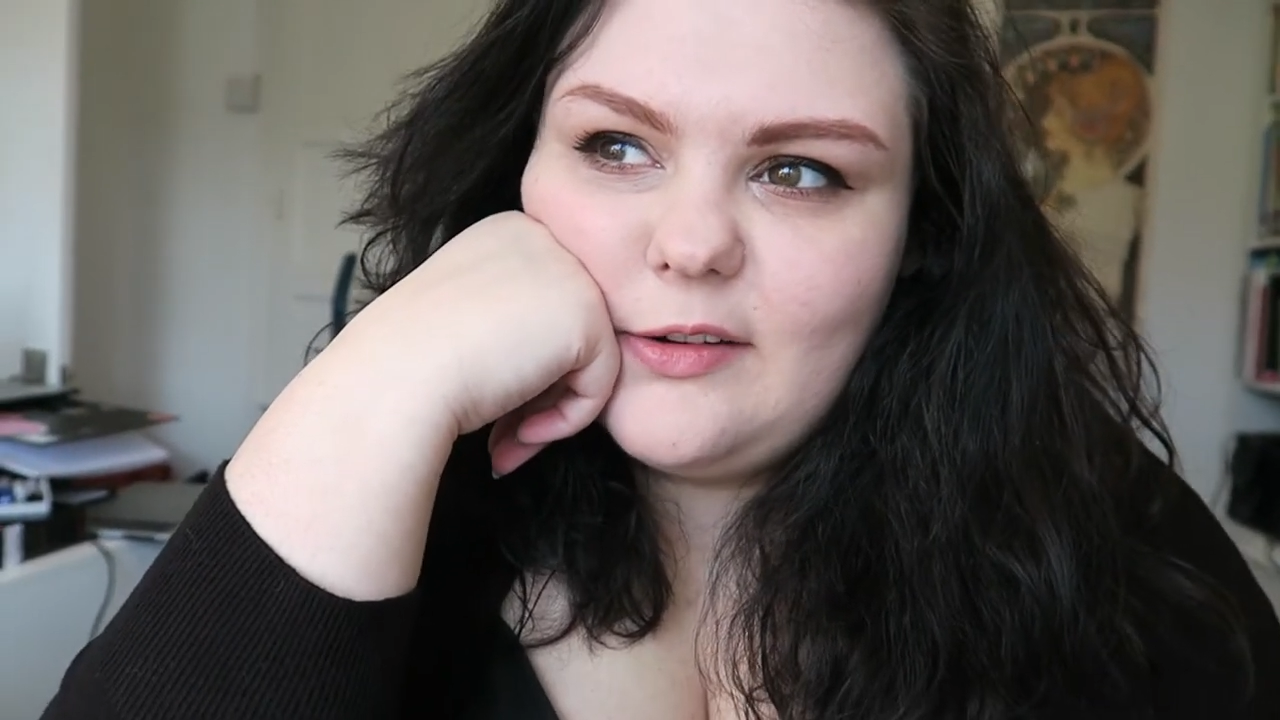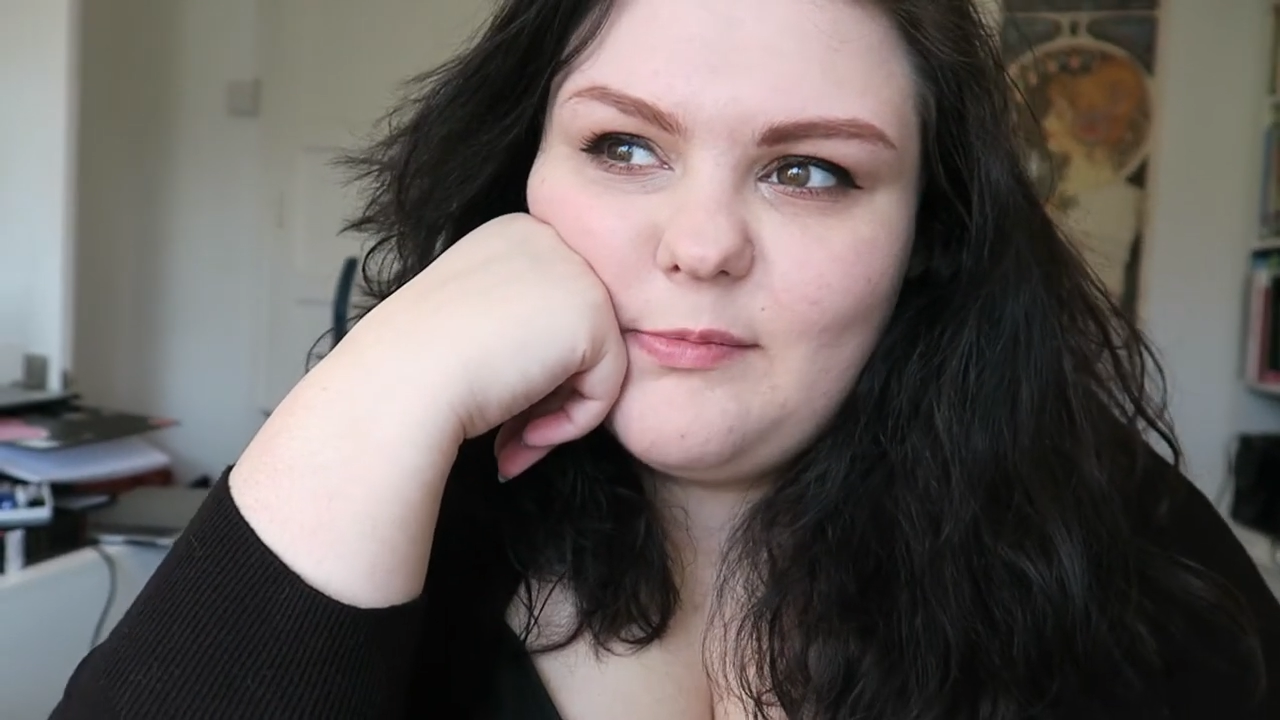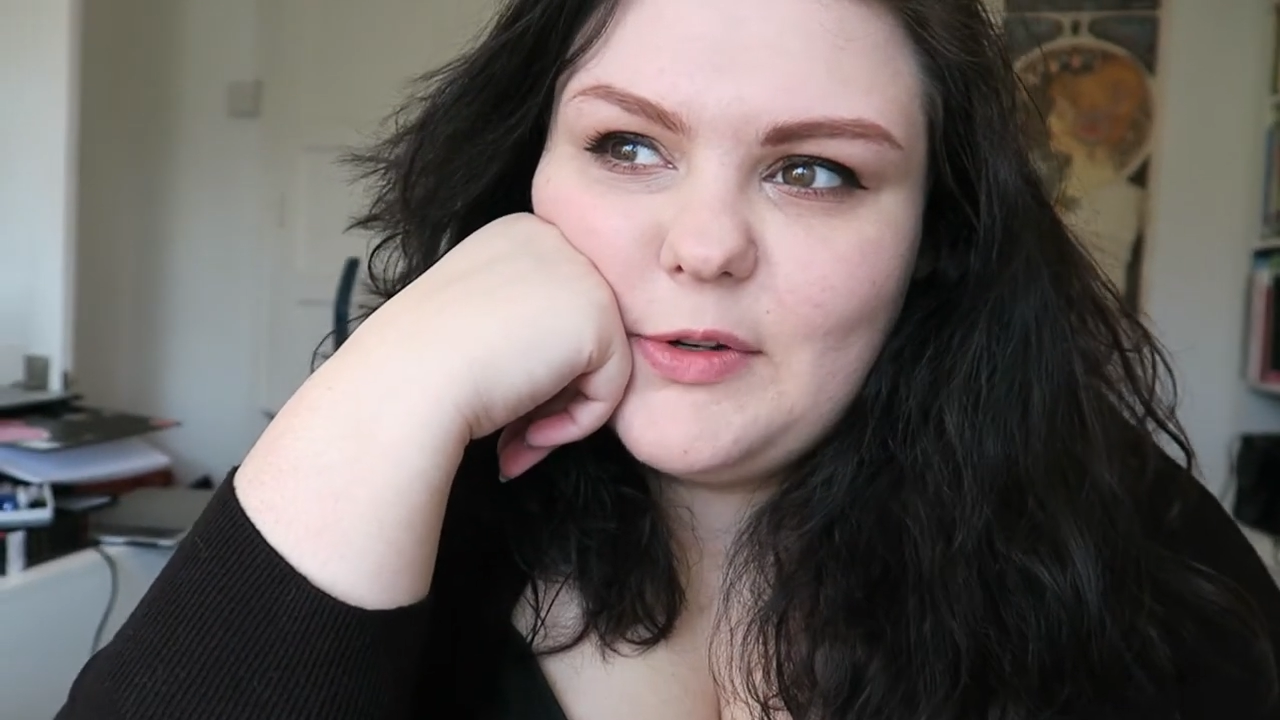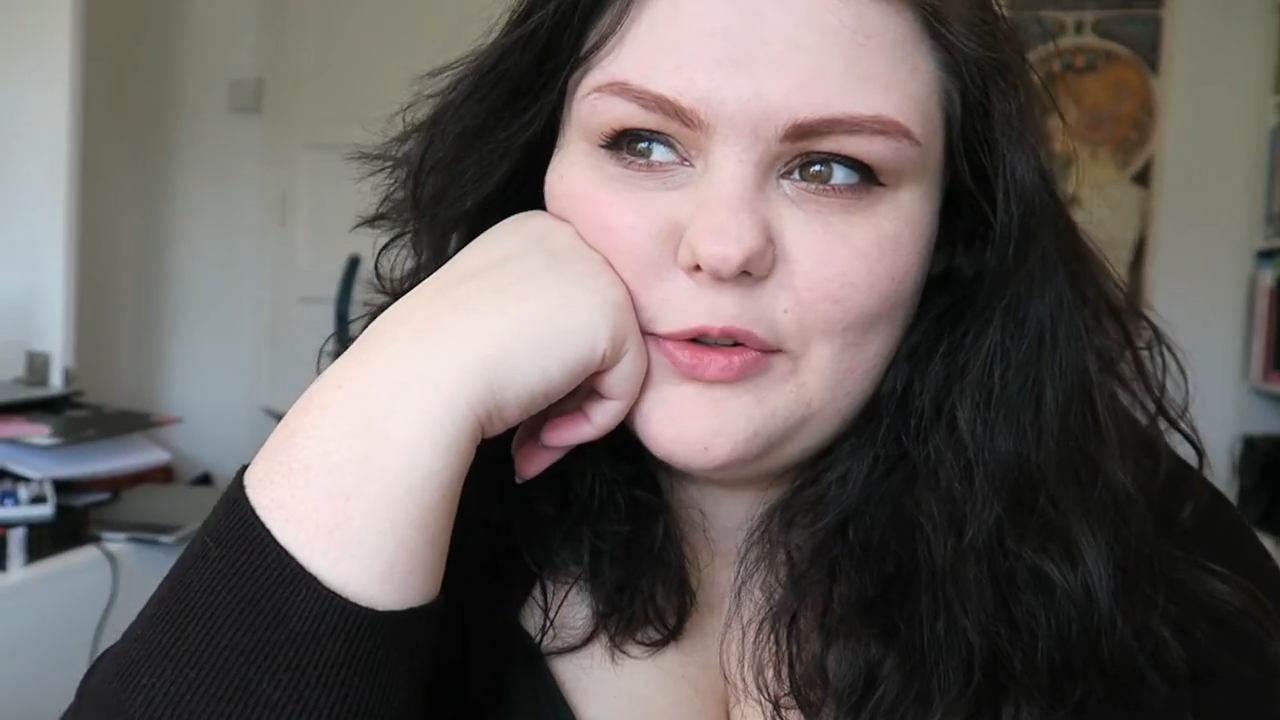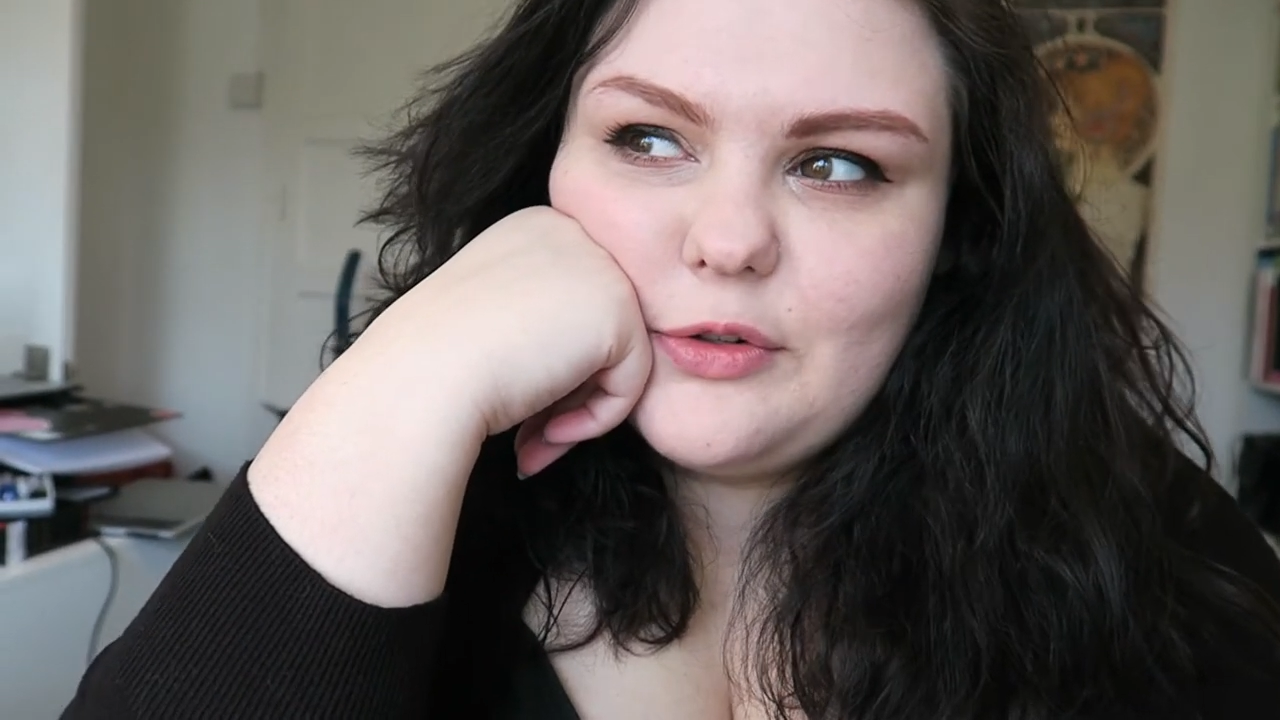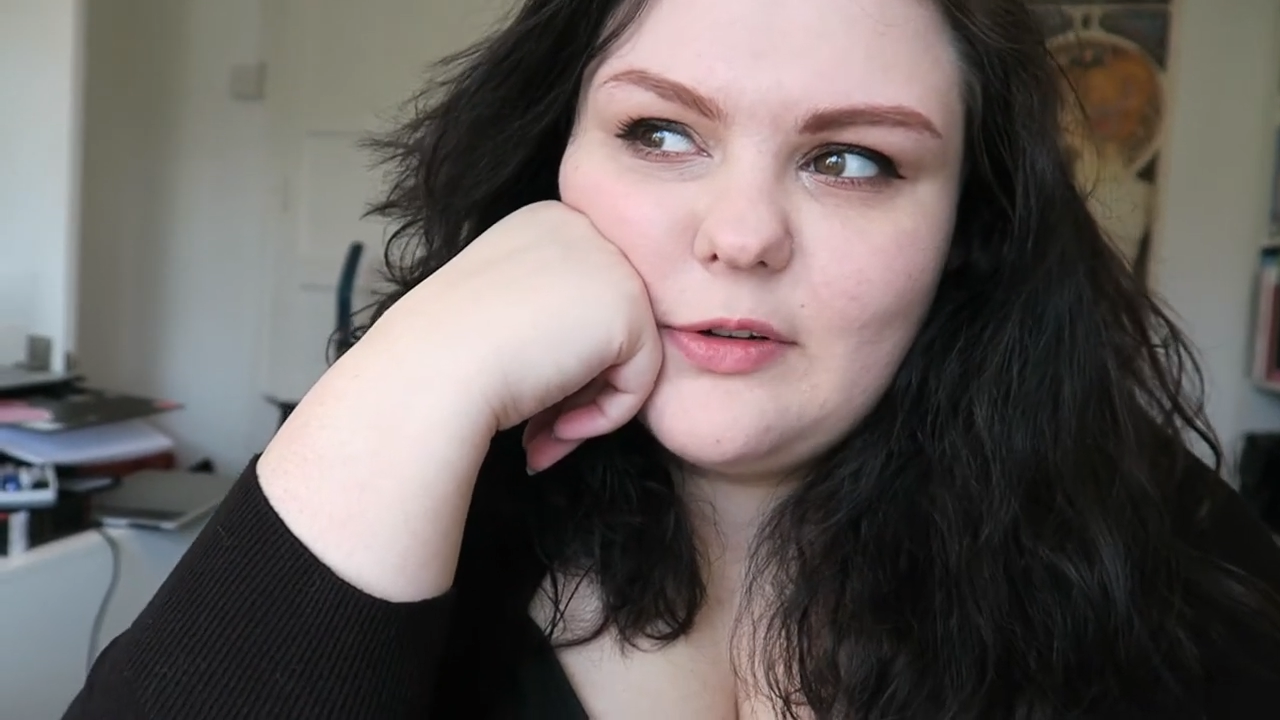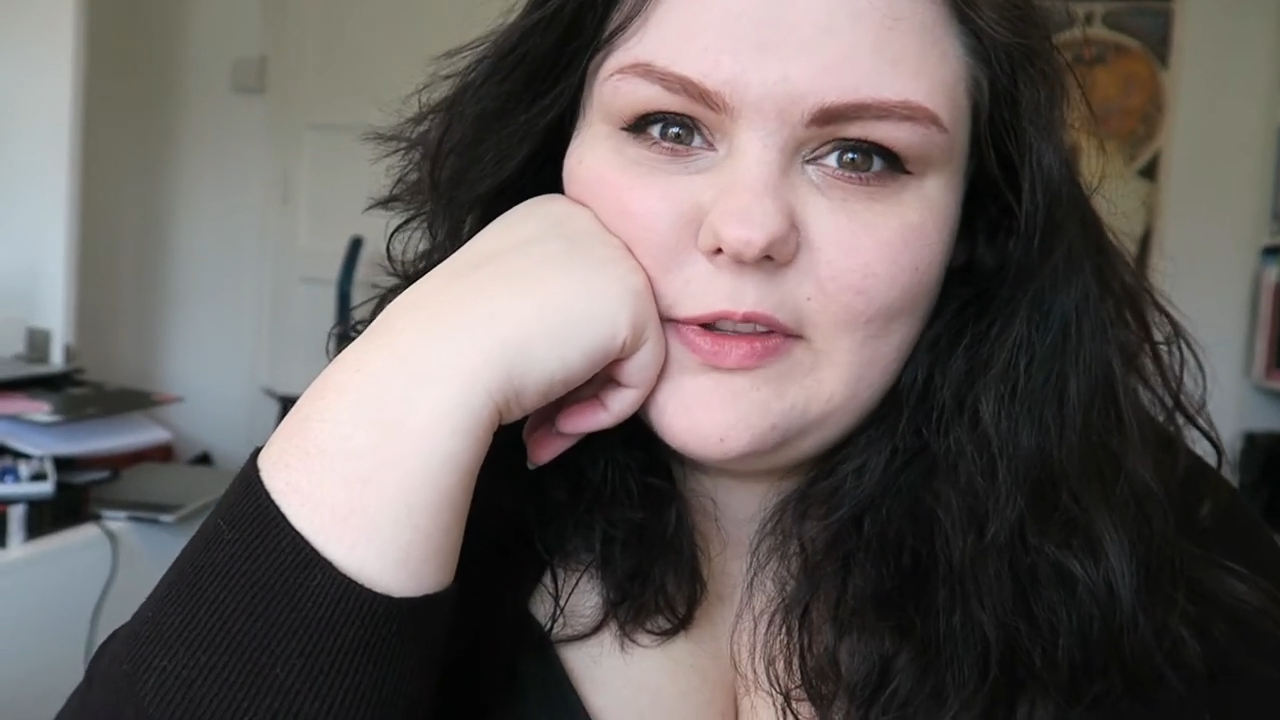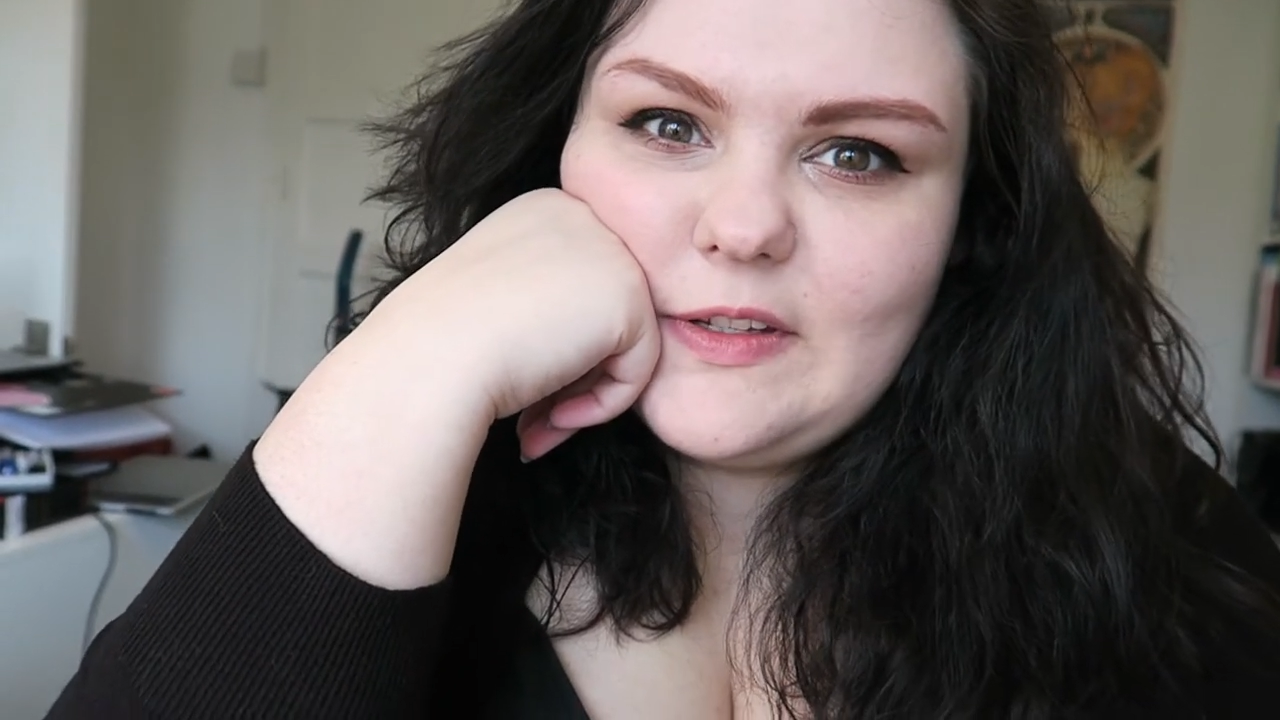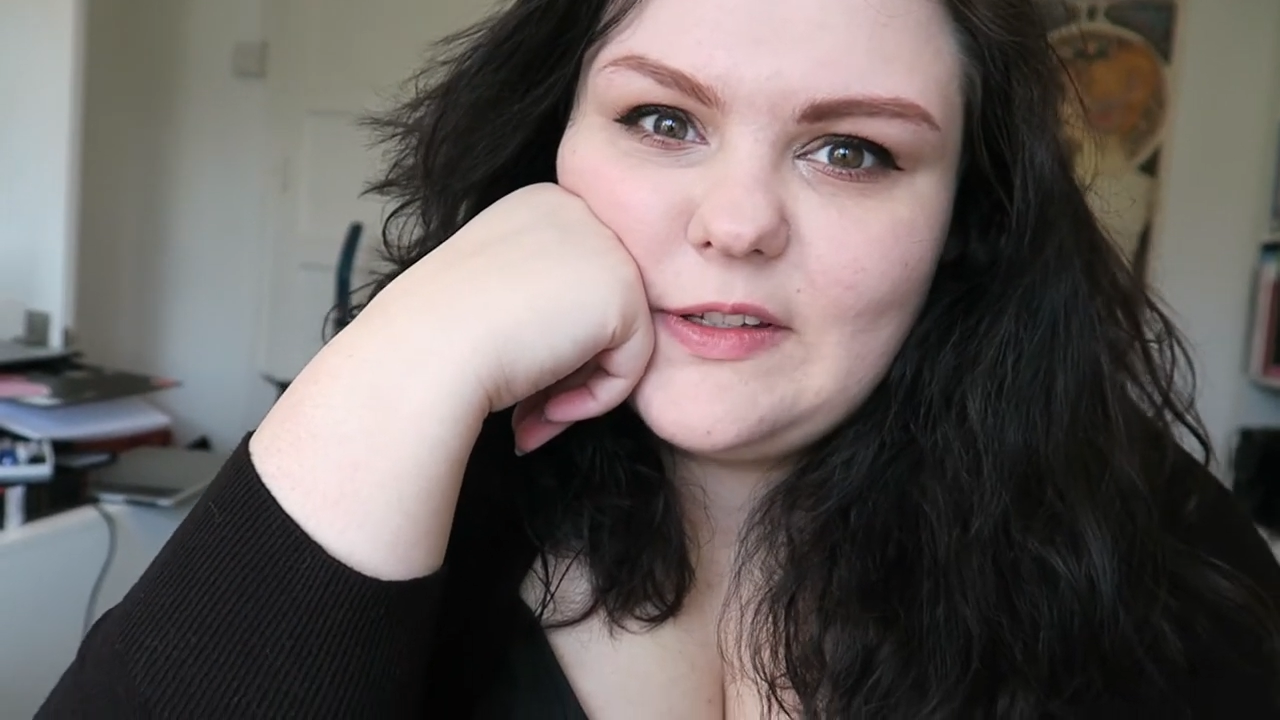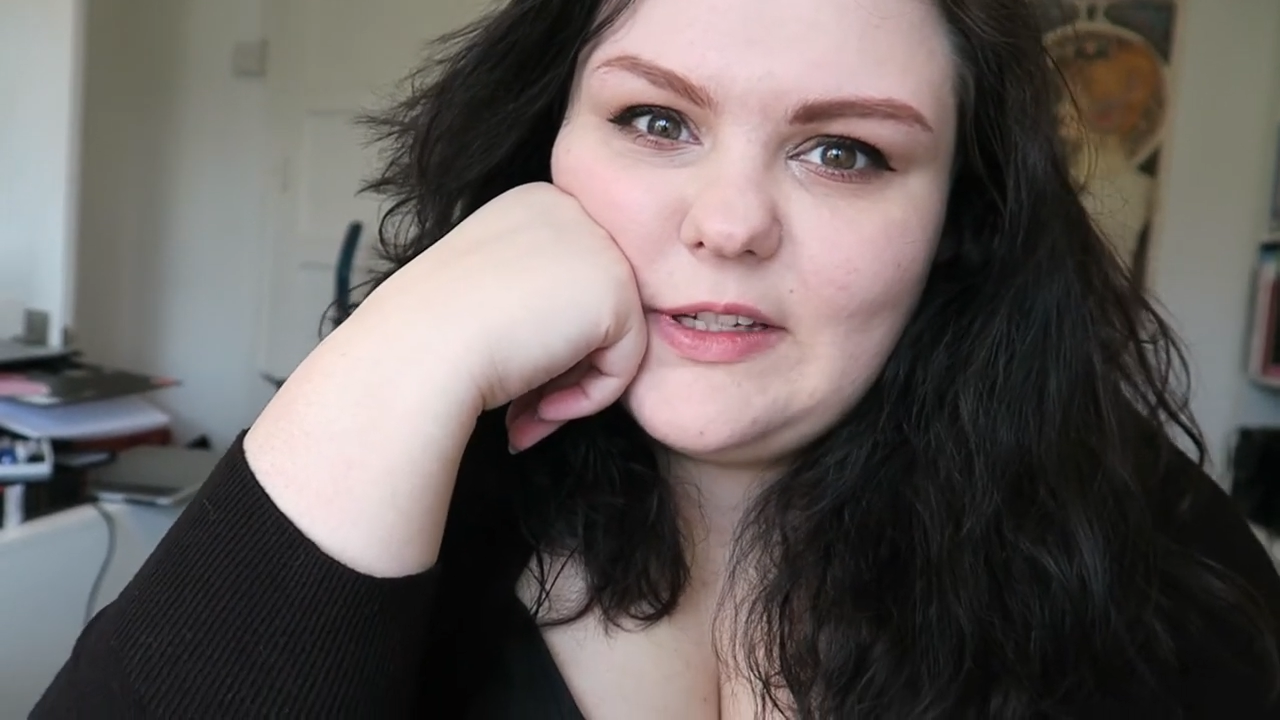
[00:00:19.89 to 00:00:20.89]
I'm not sure
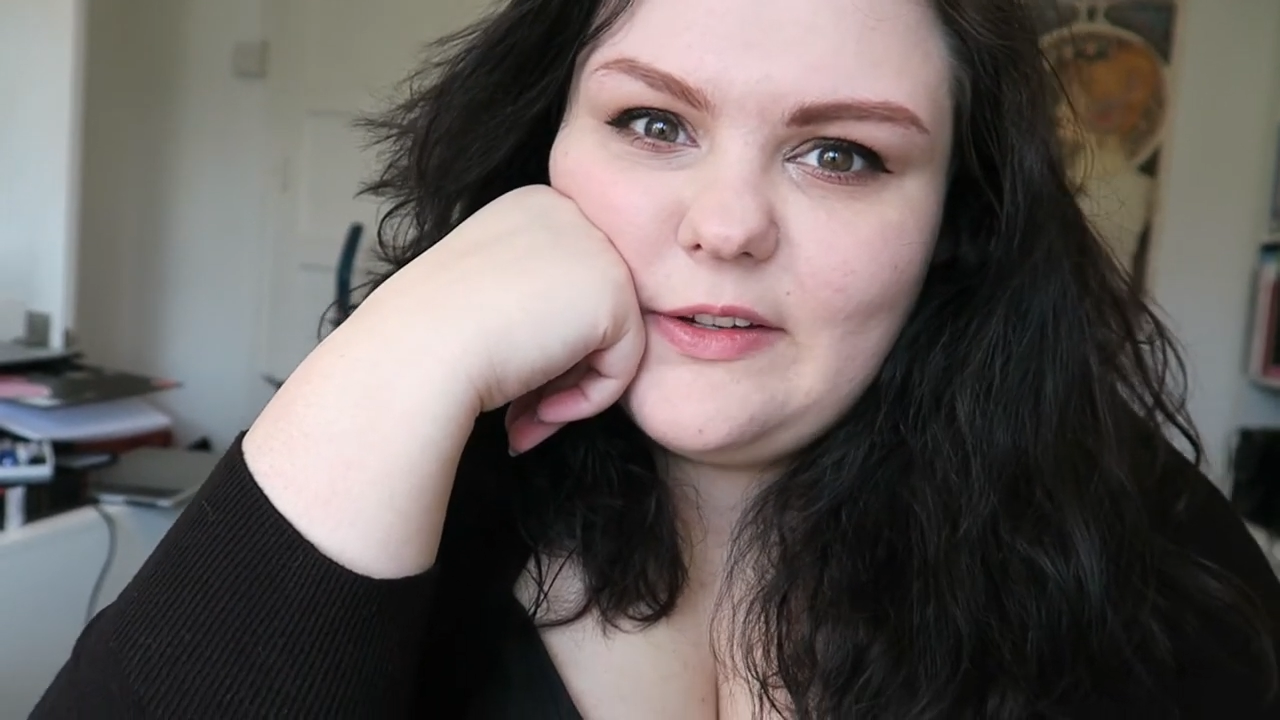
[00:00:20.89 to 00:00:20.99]
if this is